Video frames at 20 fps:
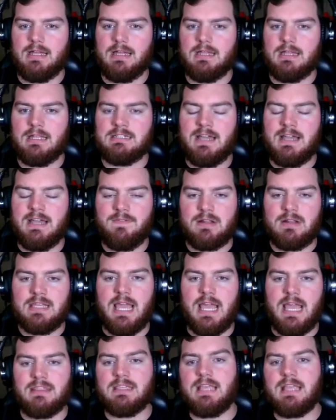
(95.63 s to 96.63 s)
definitely,
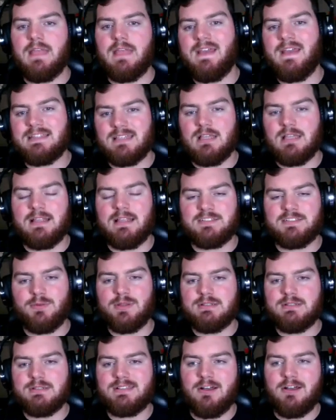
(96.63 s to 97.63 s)
I think that's a
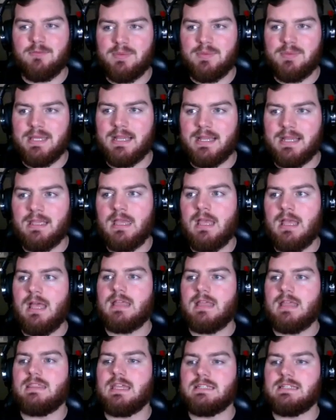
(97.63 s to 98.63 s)
really solid pick.
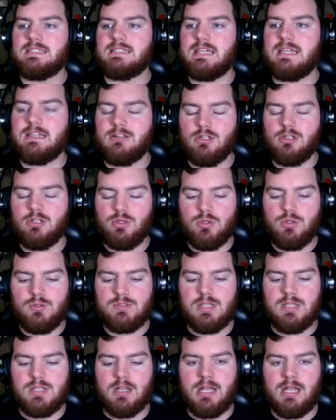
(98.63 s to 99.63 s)
They did
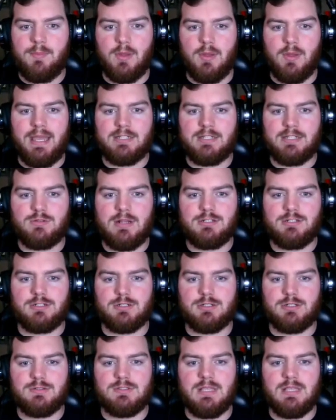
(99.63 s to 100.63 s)
lose a couple edge
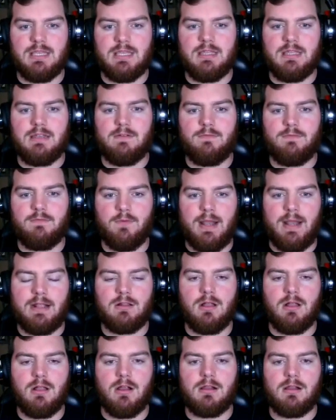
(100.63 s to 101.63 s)
rushers in Frank
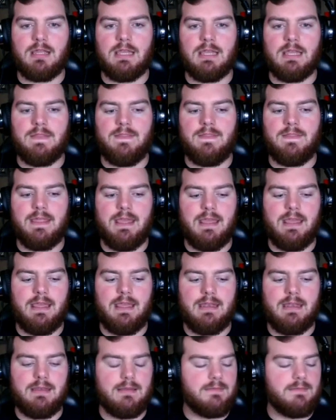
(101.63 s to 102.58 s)
Clark and then